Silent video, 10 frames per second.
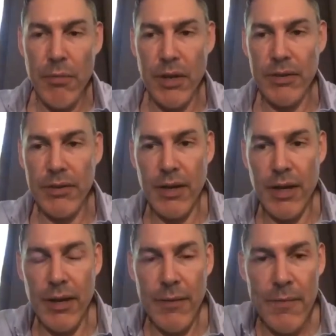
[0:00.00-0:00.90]
But
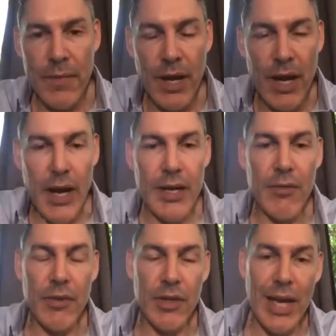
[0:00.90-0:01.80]
uh, I, I,
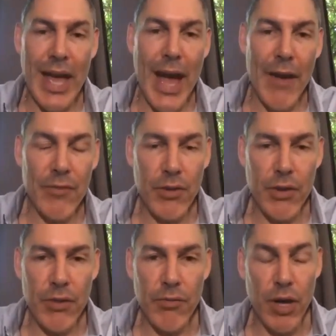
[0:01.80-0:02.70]
definitely think after,